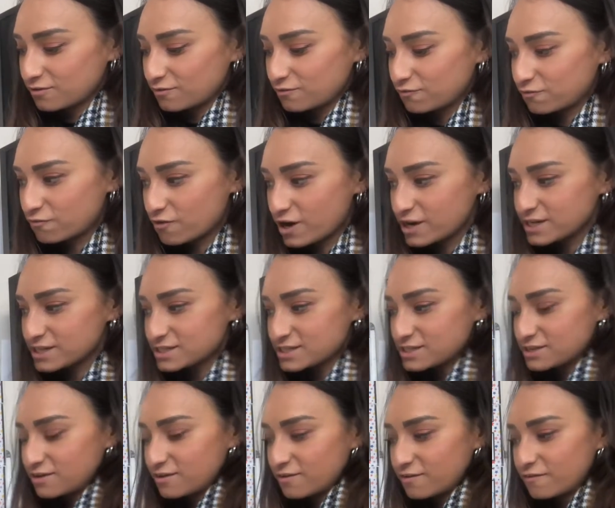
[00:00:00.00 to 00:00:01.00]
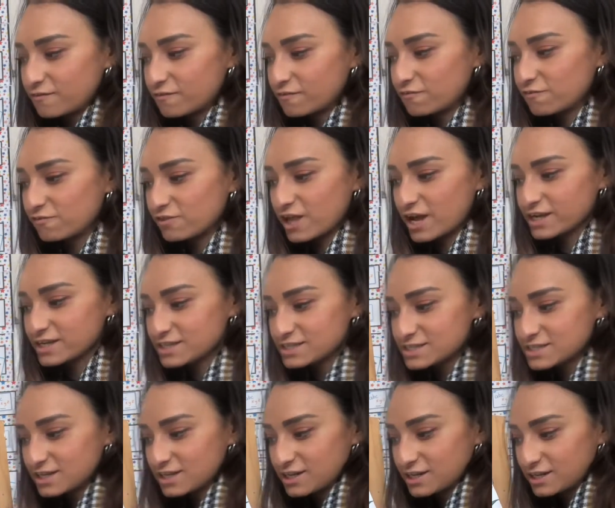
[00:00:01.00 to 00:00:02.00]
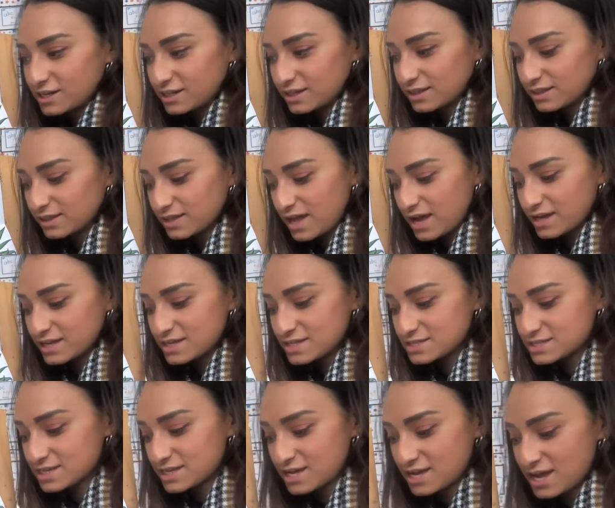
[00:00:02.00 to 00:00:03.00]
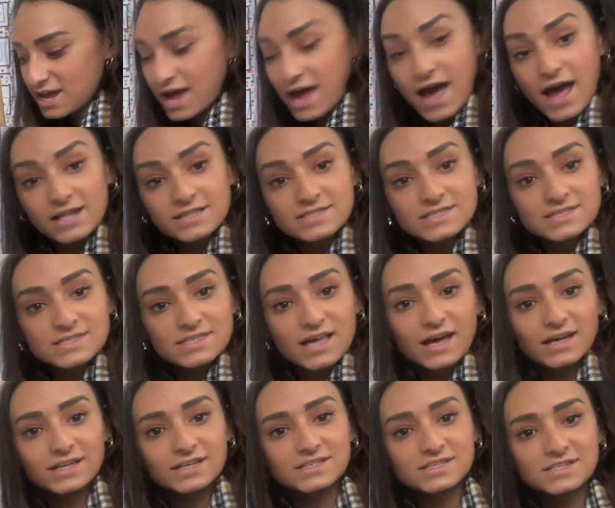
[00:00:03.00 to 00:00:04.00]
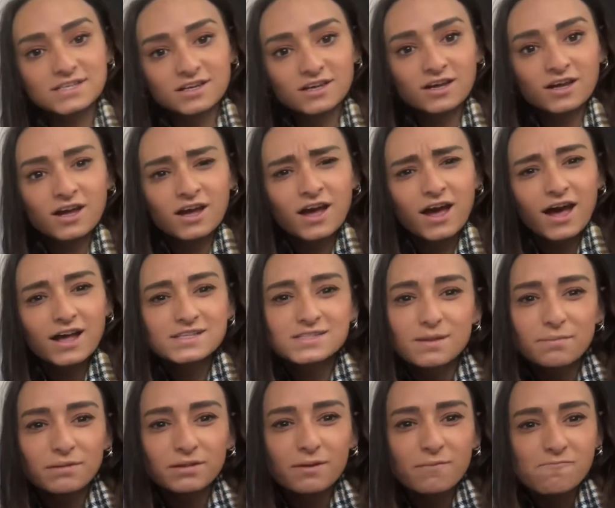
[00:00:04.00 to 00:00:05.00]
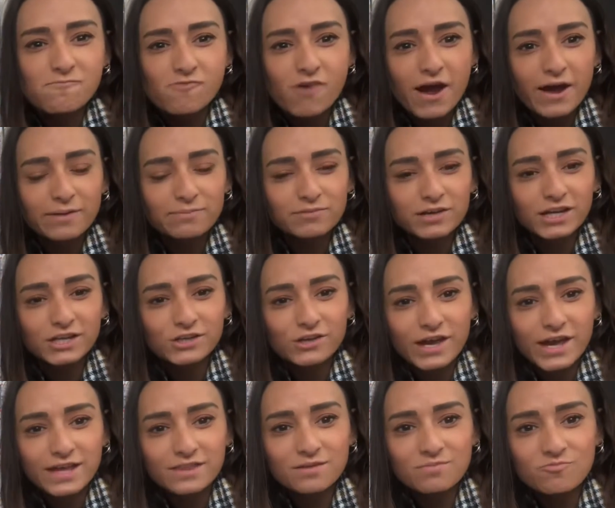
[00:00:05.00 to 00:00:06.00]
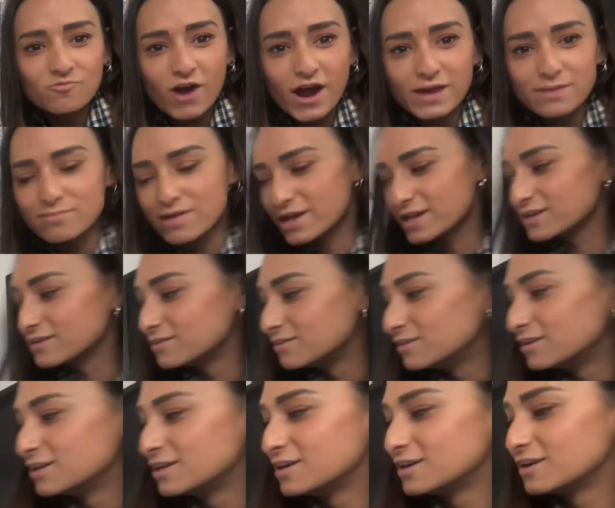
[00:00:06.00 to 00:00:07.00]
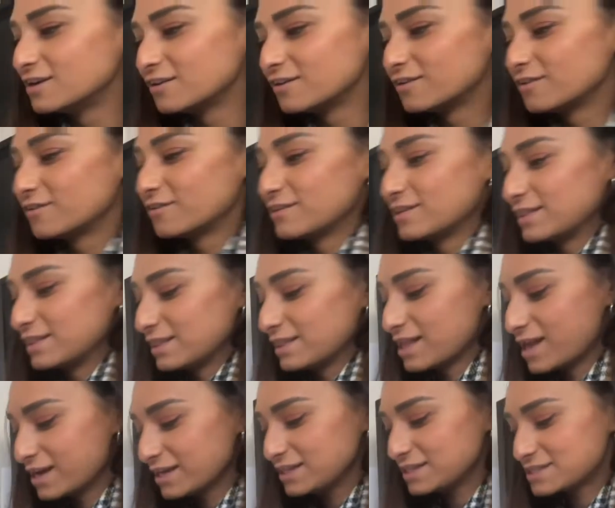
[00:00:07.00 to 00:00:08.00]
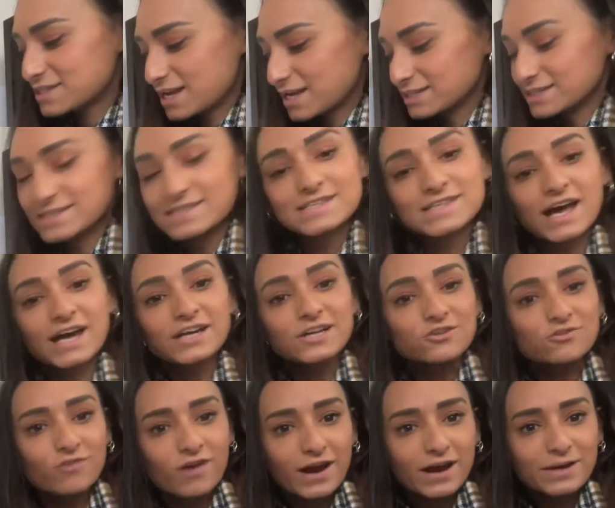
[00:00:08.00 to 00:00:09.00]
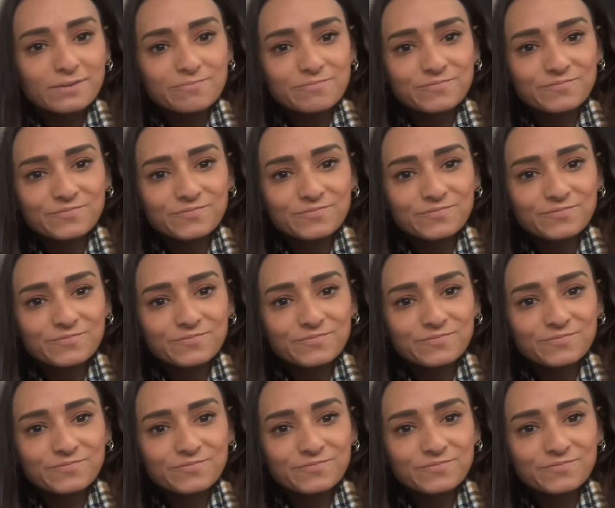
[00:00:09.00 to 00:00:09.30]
fright, flight, light, and sight. Some of them rhyme. Can you hear them rhyming? Light and sight rhyme.